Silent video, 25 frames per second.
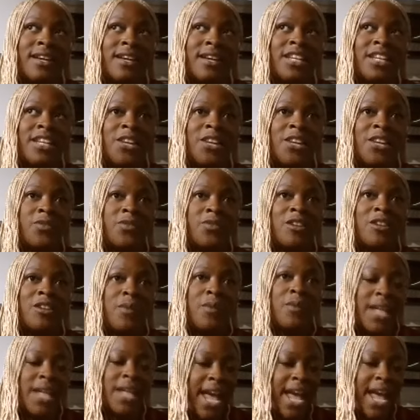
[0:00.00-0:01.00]
you know
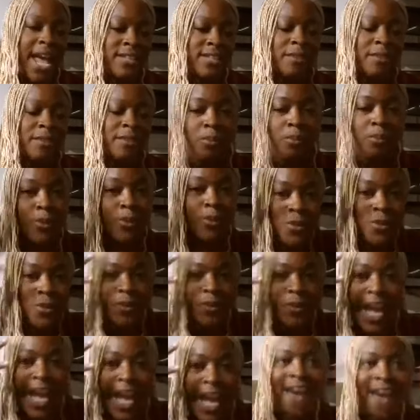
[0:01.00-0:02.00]
someone has a producer
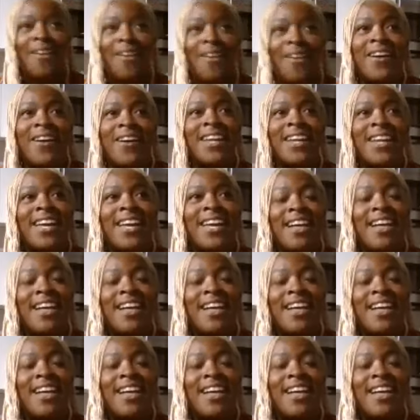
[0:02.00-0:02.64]
hat on